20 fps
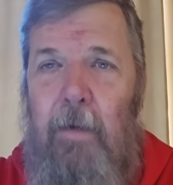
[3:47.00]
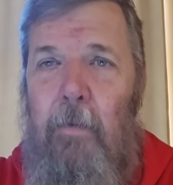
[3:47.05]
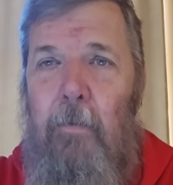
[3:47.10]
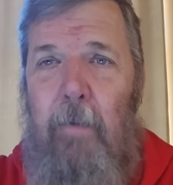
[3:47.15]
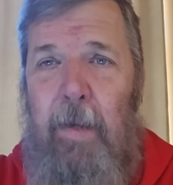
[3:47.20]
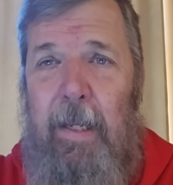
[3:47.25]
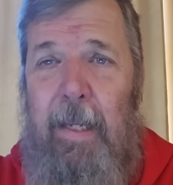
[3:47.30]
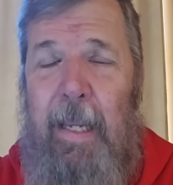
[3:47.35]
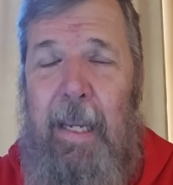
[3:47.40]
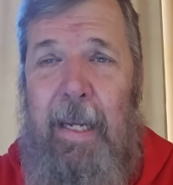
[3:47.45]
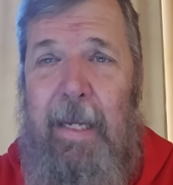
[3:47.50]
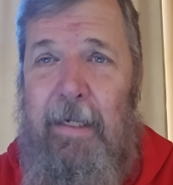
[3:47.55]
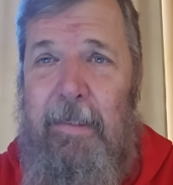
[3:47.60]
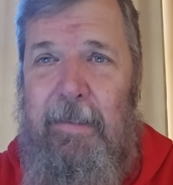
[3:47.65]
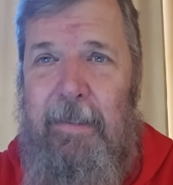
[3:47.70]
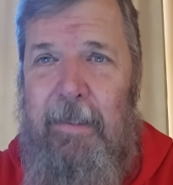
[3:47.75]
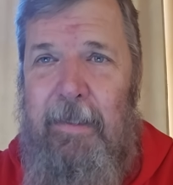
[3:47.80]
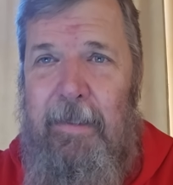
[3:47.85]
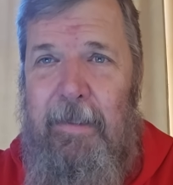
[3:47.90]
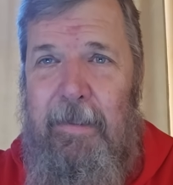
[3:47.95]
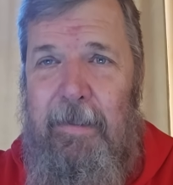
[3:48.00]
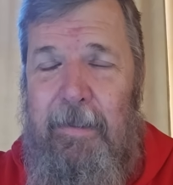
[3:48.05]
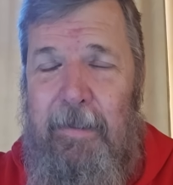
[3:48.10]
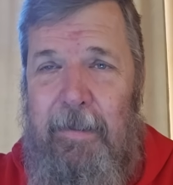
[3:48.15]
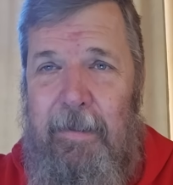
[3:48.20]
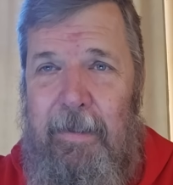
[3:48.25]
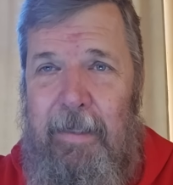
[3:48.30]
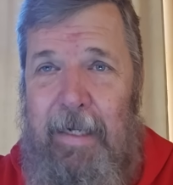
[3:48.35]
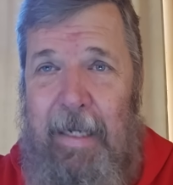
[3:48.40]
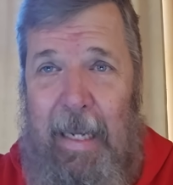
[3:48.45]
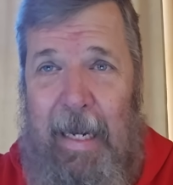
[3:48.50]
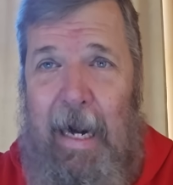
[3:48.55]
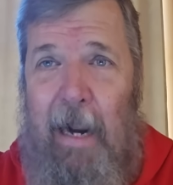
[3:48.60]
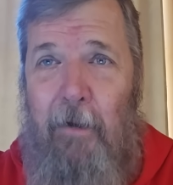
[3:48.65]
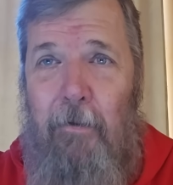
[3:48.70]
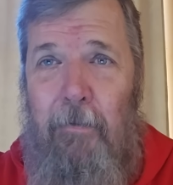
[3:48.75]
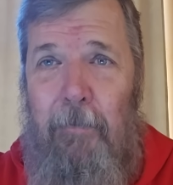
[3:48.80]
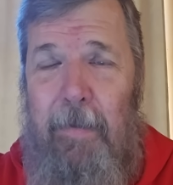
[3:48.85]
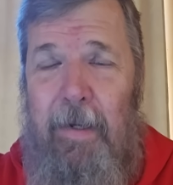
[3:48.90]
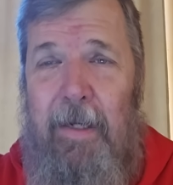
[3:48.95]
we can't get
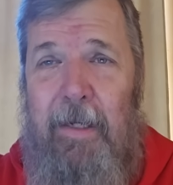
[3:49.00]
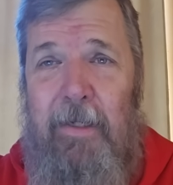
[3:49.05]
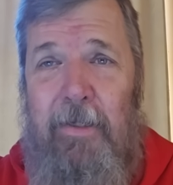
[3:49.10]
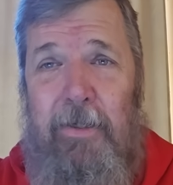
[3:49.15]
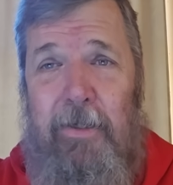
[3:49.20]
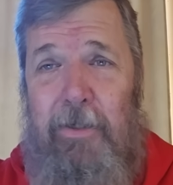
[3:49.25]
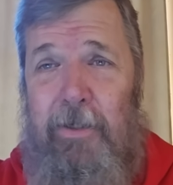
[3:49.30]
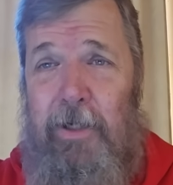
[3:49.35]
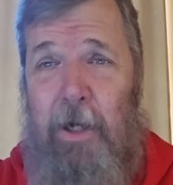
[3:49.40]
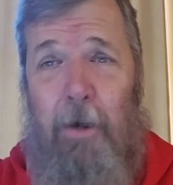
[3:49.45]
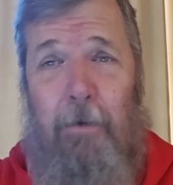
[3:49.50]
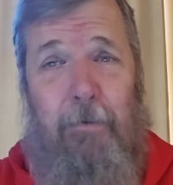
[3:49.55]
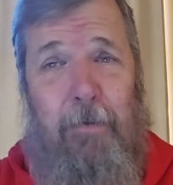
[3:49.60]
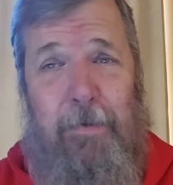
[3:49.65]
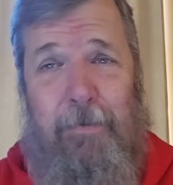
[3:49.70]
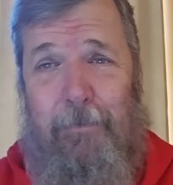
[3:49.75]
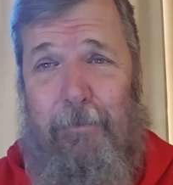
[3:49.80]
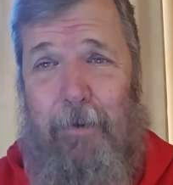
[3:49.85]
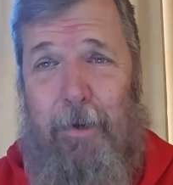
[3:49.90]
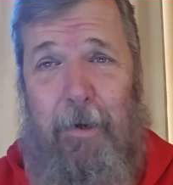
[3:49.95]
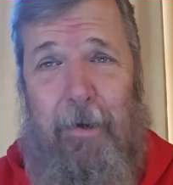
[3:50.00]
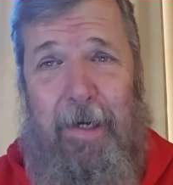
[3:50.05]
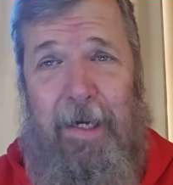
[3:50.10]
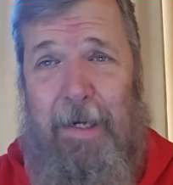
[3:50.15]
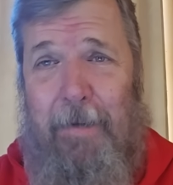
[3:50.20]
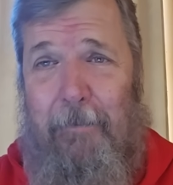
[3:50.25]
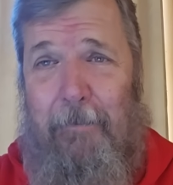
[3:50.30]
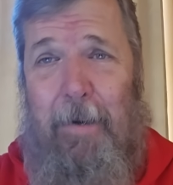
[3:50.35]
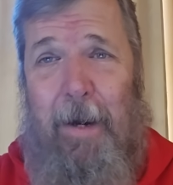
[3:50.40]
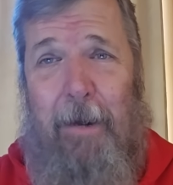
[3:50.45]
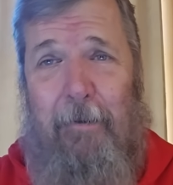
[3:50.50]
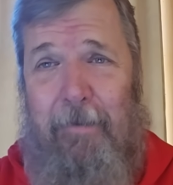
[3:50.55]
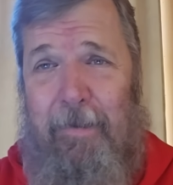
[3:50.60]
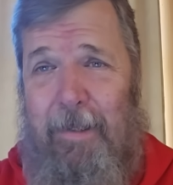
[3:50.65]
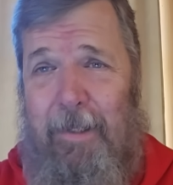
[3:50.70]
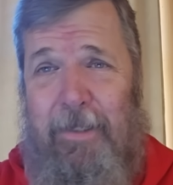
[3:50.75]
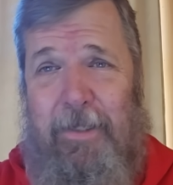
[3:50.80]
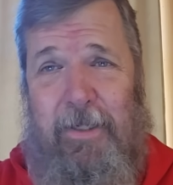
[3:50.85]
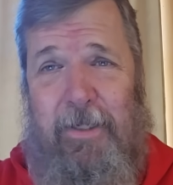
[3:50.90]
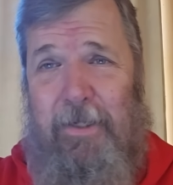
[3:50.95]
out because Joe's worried
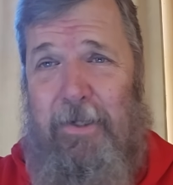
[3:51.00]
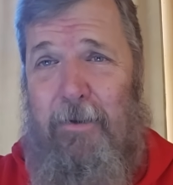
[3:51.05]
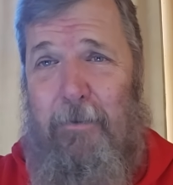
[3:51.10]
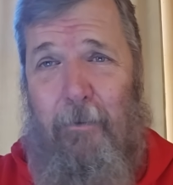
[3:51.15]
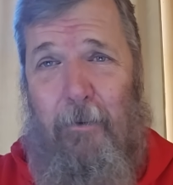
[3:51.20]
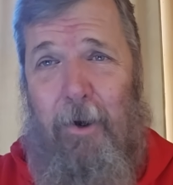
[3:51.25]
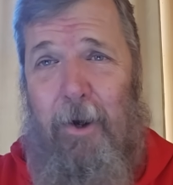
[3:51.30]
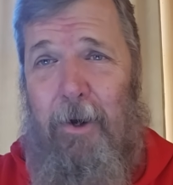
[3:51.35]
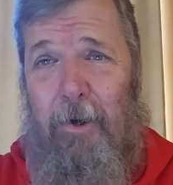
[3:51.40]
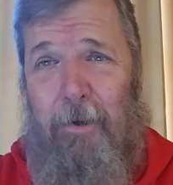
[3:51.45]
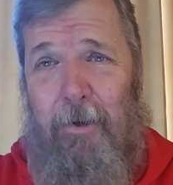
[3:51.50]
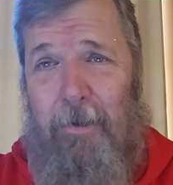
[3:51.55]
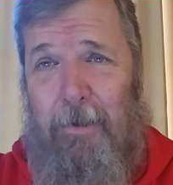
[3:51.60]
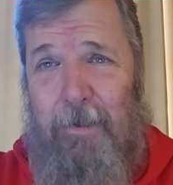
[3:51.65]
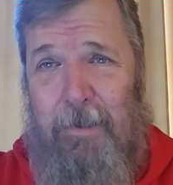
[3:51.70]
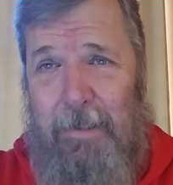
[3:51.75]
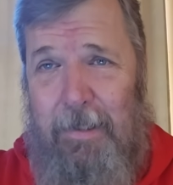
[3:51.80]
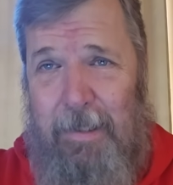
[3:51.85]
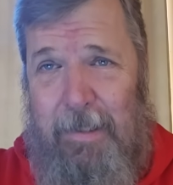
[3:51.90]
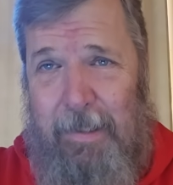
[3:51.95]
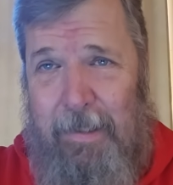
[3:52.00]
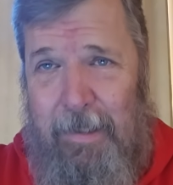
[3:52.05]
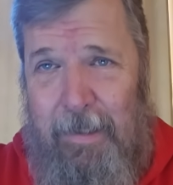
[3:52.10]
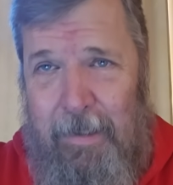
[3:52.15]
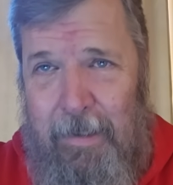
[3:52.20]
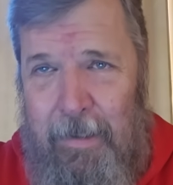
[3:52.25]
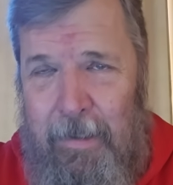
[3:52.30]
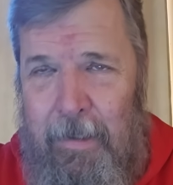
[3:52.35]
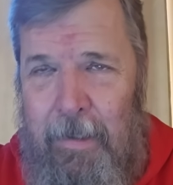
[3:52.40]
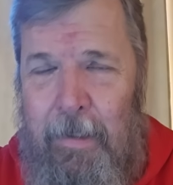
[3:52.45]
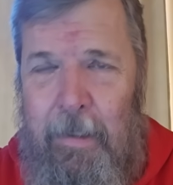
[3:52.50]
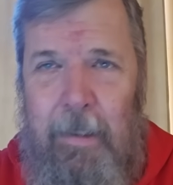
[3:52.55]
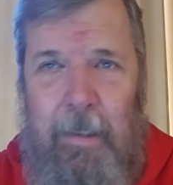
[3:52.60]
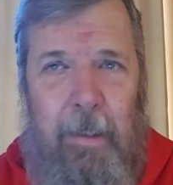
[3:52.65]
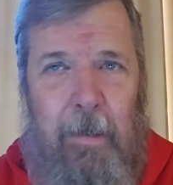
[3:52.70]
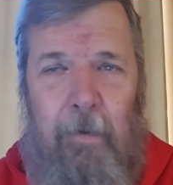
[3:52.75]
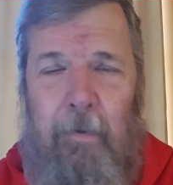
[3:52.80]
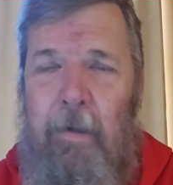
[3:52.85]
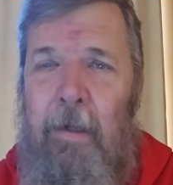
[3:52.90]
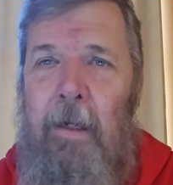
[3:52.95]
about the squirrels, you
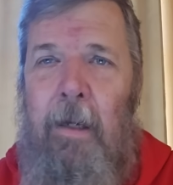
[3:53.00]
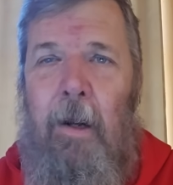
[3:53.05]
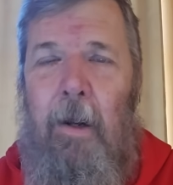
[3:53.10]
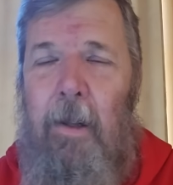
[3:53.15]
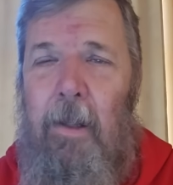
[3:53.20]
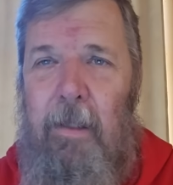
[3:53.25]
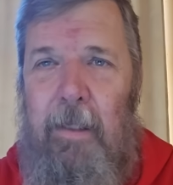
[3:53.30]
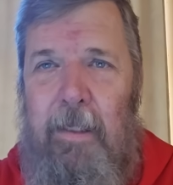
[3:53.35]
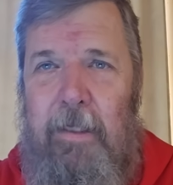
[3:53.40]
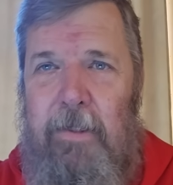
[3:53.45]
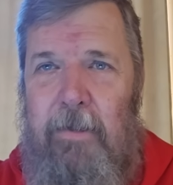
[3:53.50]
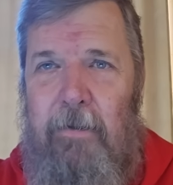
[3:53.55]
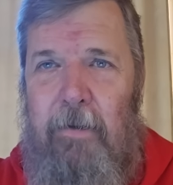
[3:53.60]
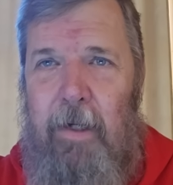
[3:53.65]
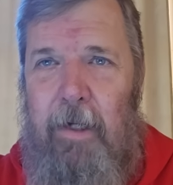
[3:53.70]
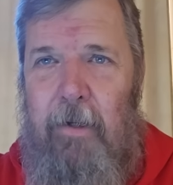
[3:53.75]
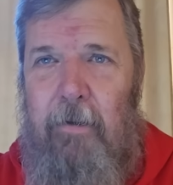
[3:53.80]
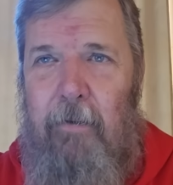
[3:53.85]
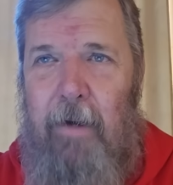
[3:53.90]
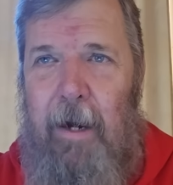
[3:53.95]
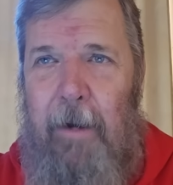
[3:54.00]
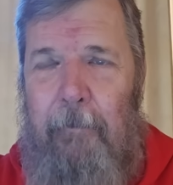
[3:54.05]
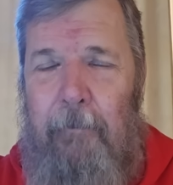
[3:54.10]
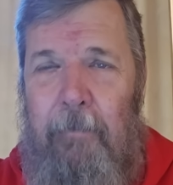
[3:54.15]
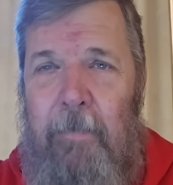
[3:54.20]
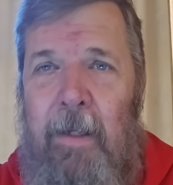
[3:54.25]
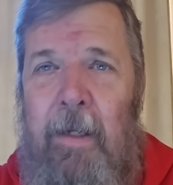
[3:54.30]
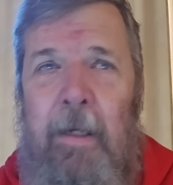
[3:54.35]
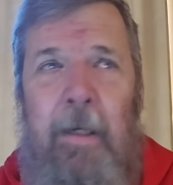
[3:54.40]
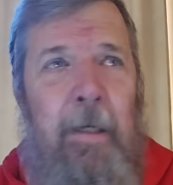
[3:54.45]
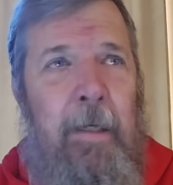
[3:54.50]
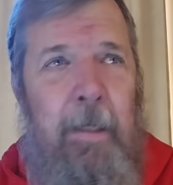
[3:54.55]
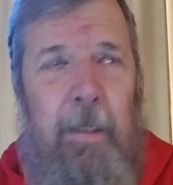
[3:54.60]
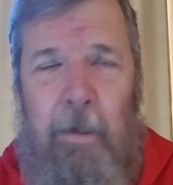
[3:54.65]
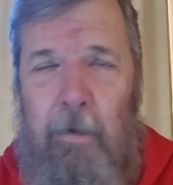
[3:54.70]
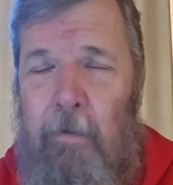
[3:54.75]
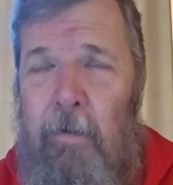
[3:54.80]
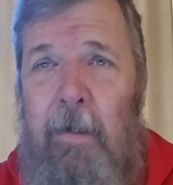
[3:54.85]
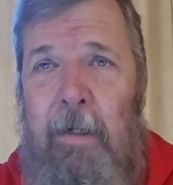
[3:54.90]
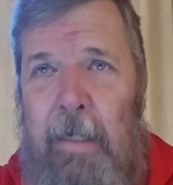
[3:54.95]
know, all this sort of crap, you
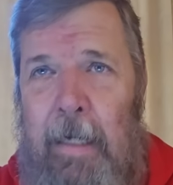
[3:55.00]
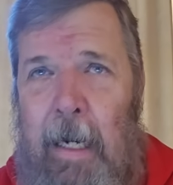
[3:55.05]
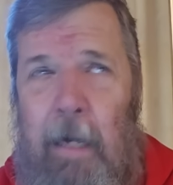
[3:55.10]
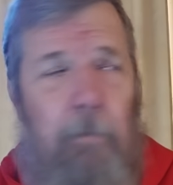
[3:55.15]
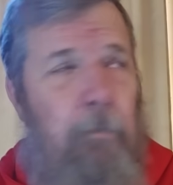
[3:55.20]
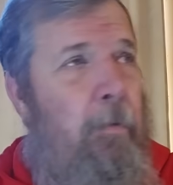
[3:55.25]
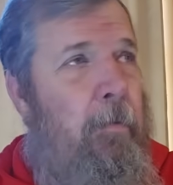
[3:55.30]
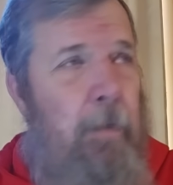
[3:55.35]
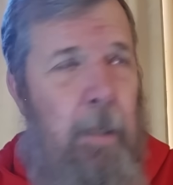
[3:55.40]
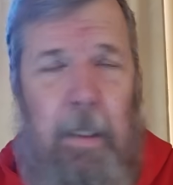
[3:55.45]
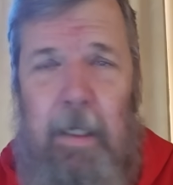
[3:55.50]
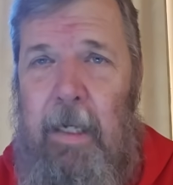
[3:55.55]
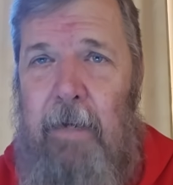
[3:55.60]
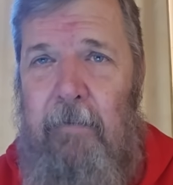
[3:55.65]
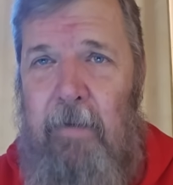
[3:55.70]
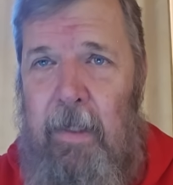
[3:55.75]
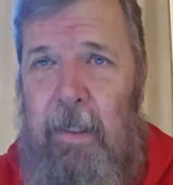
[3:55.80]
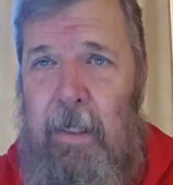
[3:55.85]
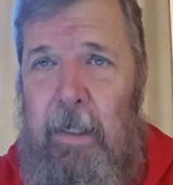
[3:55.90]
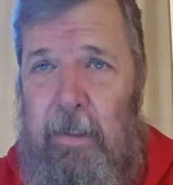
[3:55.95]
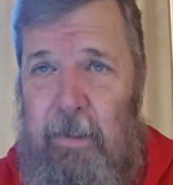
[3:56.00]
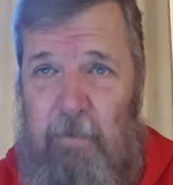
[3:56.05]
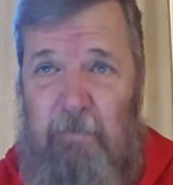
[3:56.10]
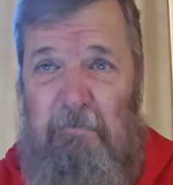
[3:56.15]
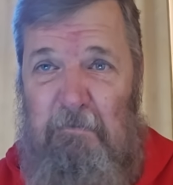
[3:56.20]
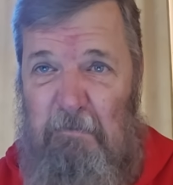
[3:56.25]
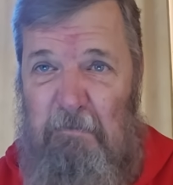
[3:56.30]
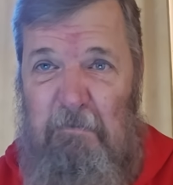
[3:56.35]
know. Now, I'll give you this.